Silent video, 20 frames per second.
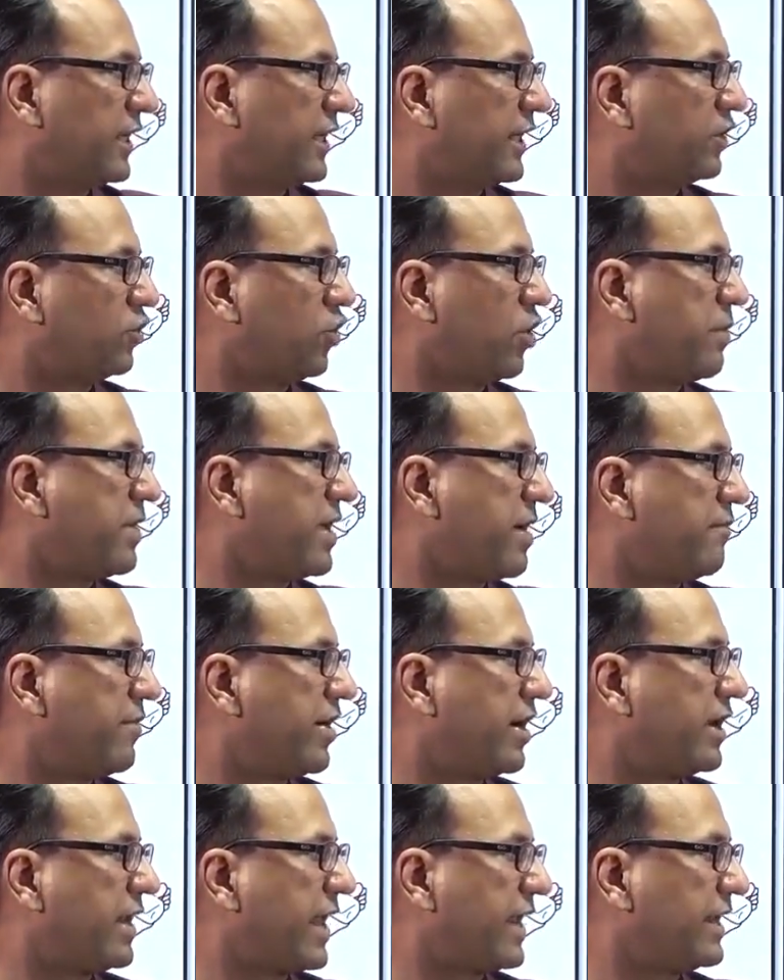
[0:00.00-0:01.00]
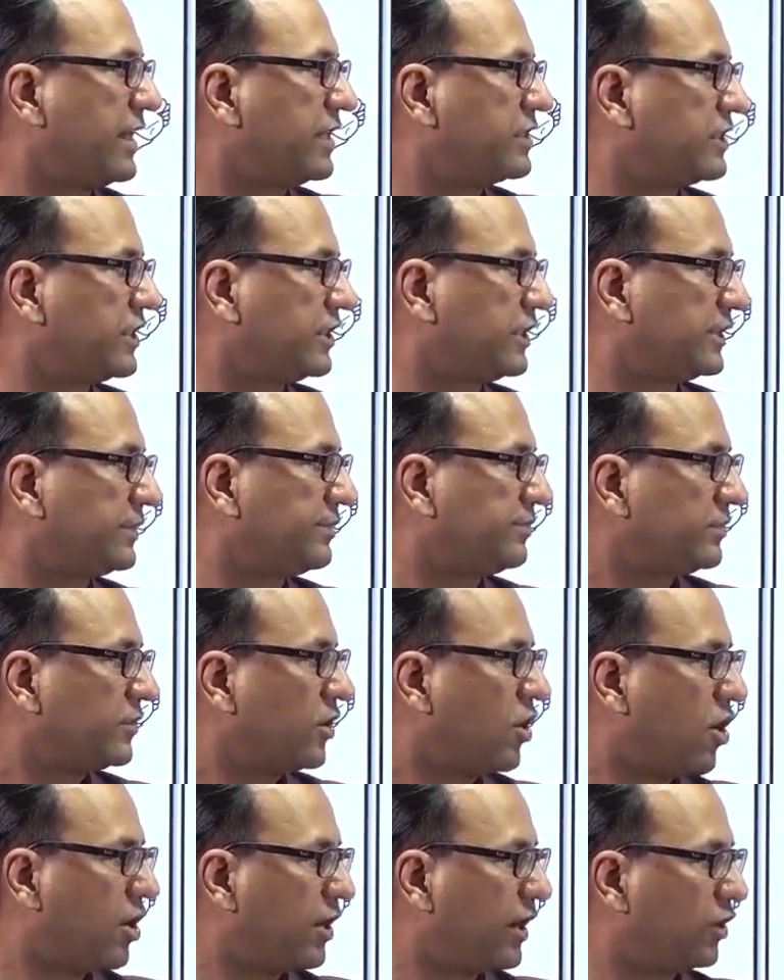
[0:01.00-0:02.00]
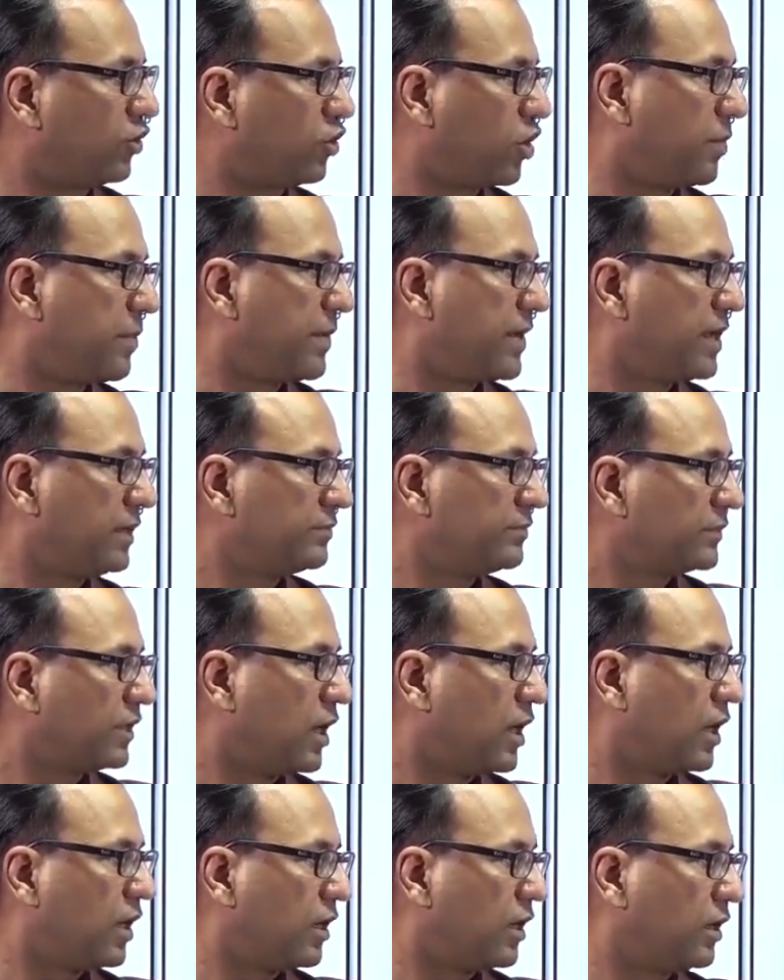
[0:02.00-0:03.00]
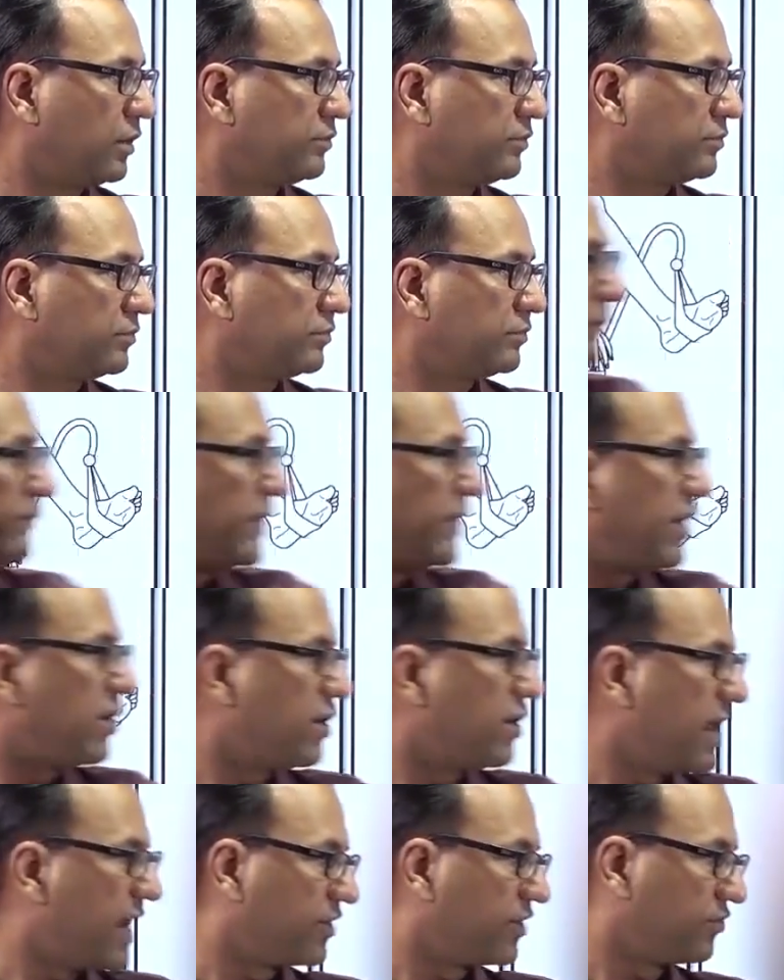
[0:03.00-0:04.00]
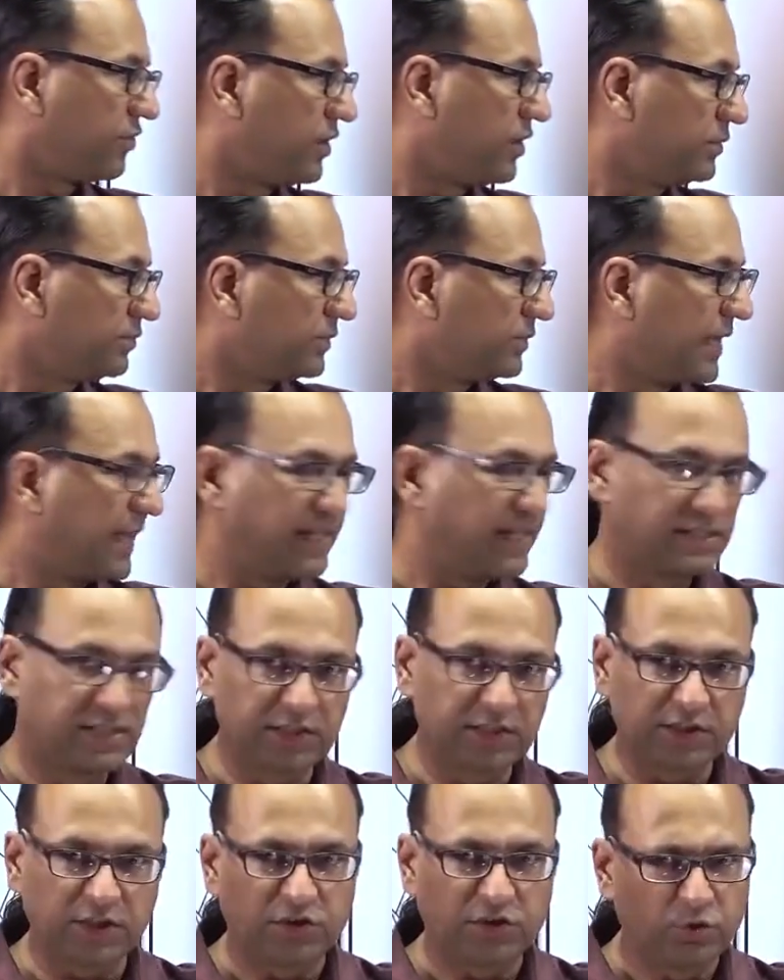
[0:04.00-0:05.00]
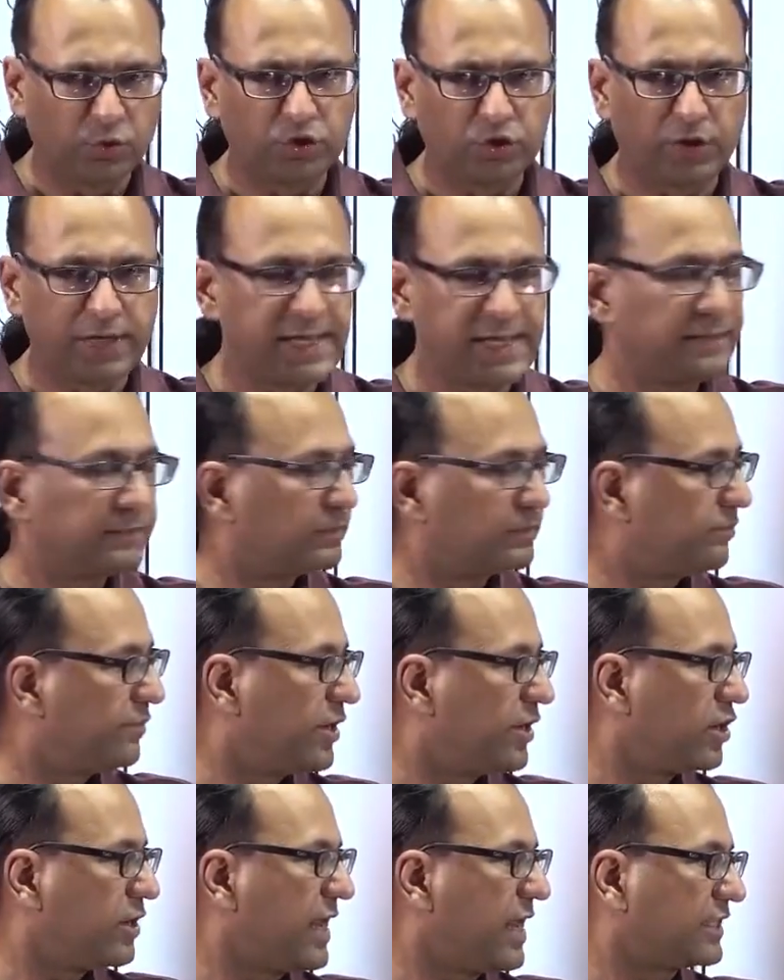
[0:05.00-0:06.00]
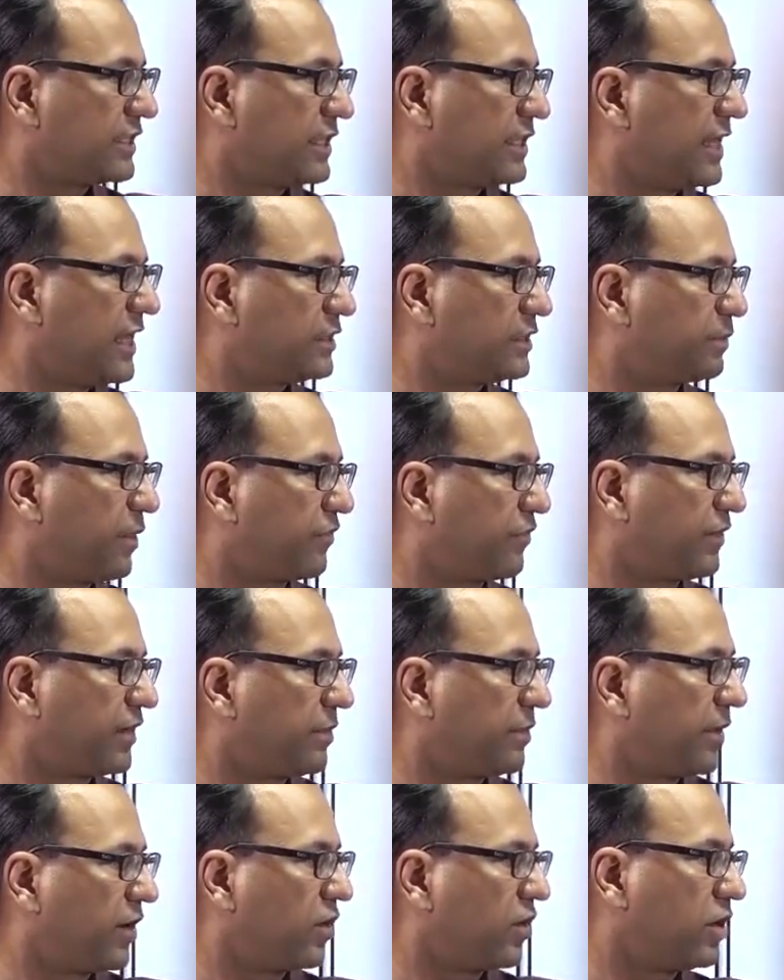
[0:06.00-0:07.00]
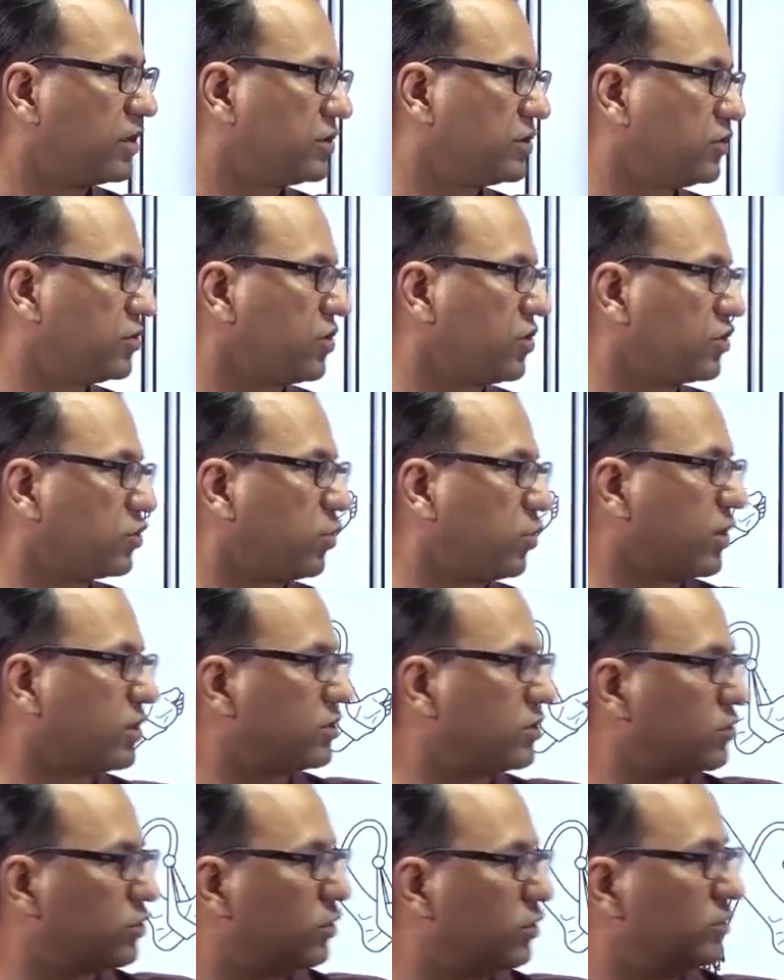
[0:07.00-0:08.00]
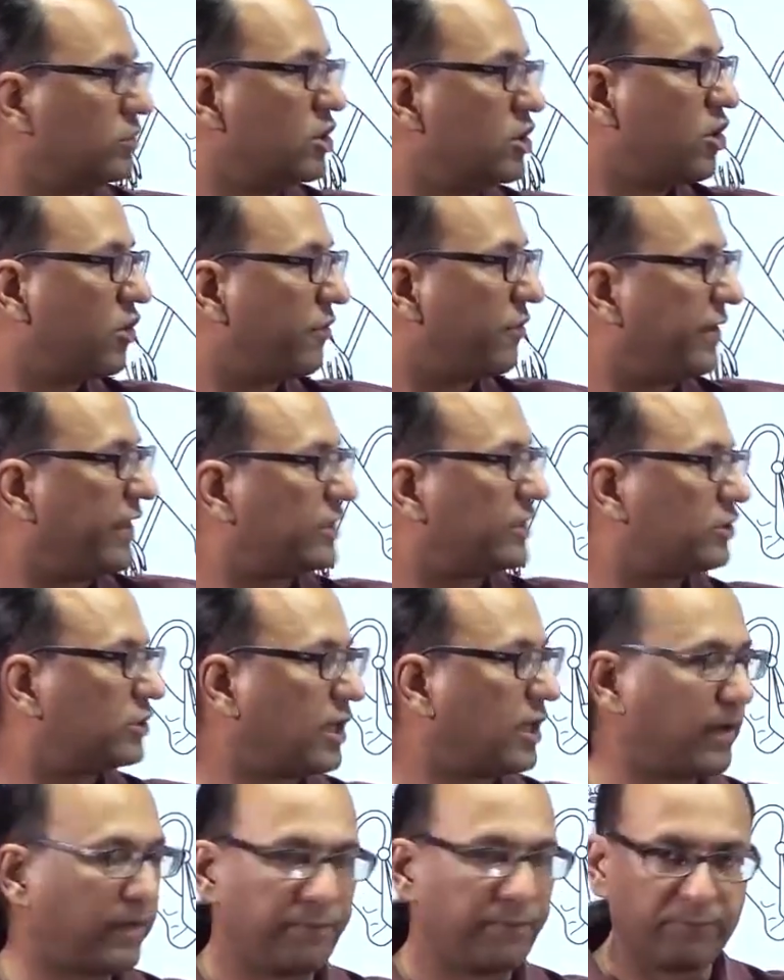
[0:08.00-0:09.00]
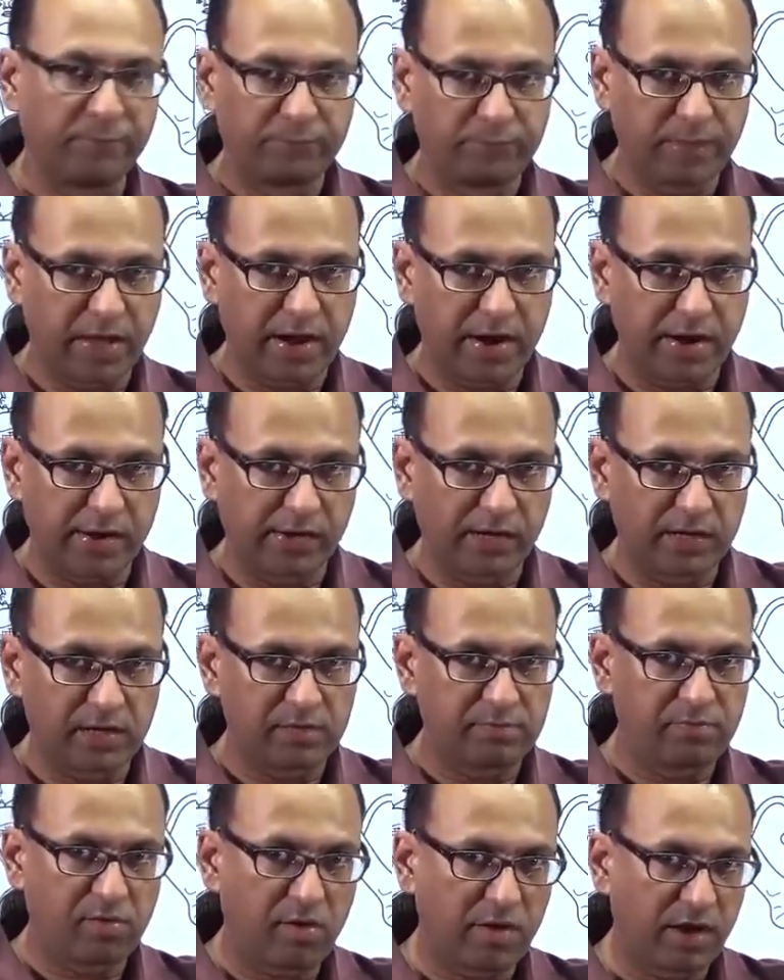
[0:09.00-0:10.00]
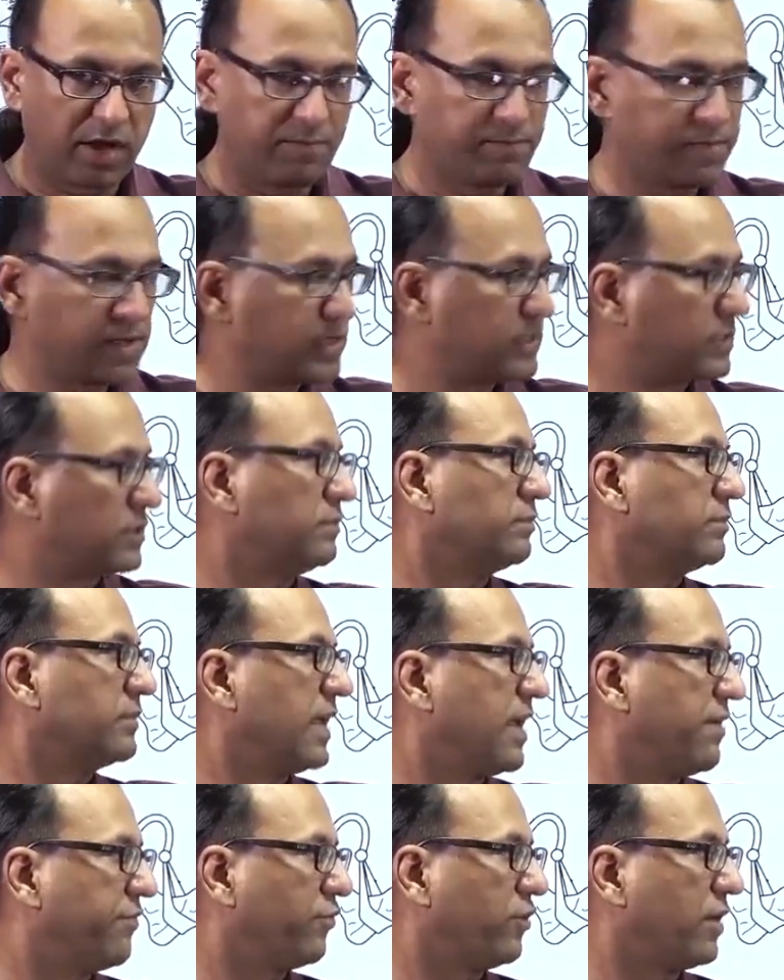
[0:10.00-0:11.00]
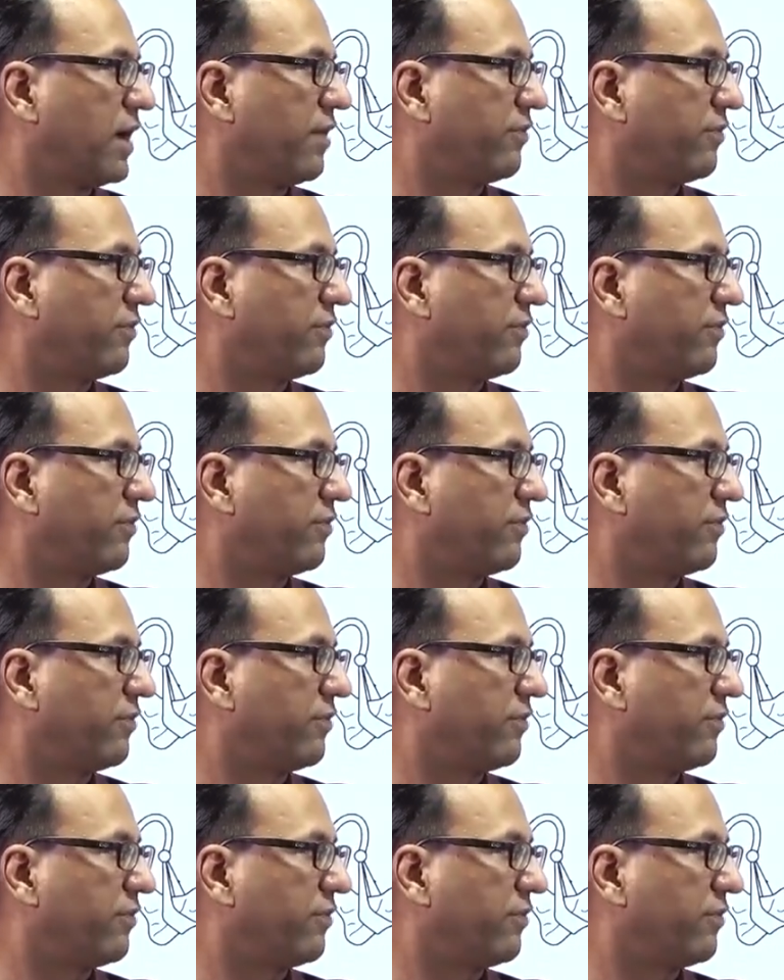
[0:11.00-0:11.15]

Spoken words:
It could be a midline incision or it could be a mediolateral incision. Usually, mediolateral is preferred because you don't want to reach the perineal body. But if